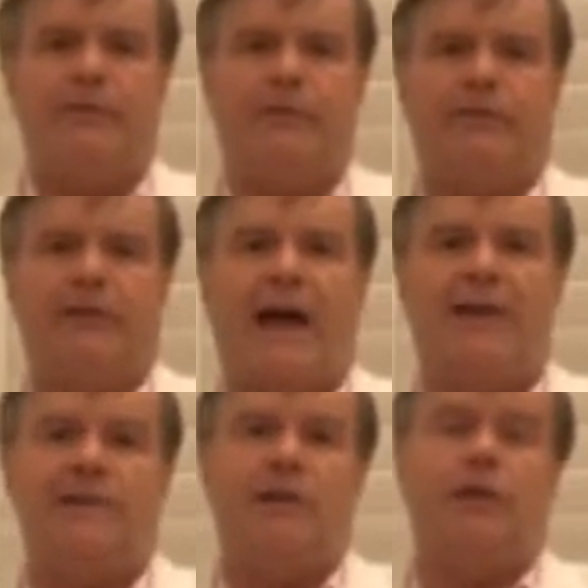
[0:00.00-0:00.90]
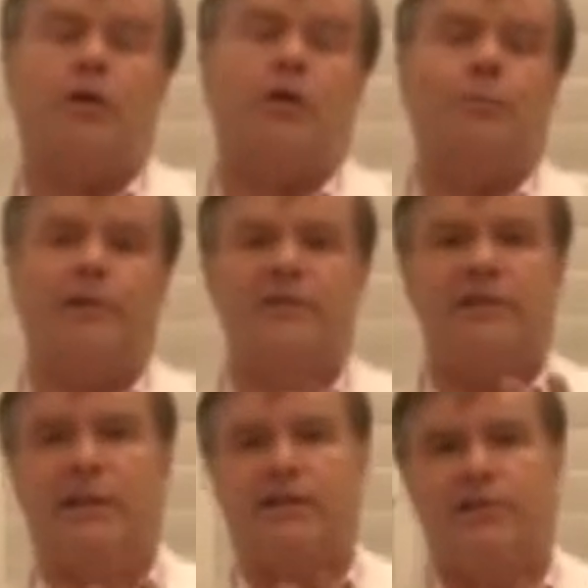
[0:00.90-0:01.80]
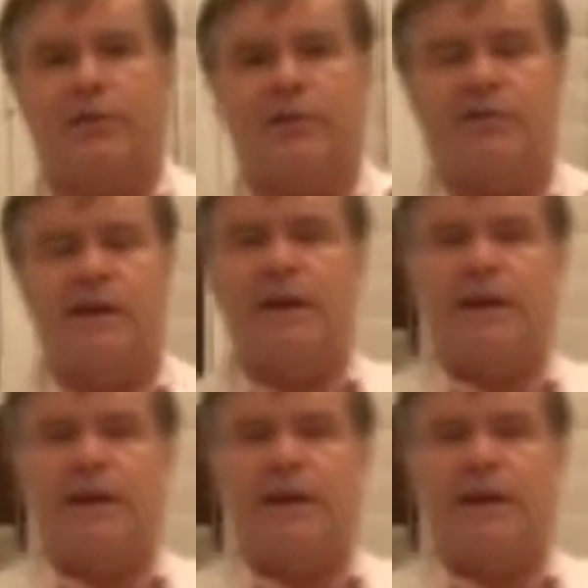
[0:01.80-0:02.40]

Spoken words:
Is it a flyer? Is it a coupon? Is it inserts?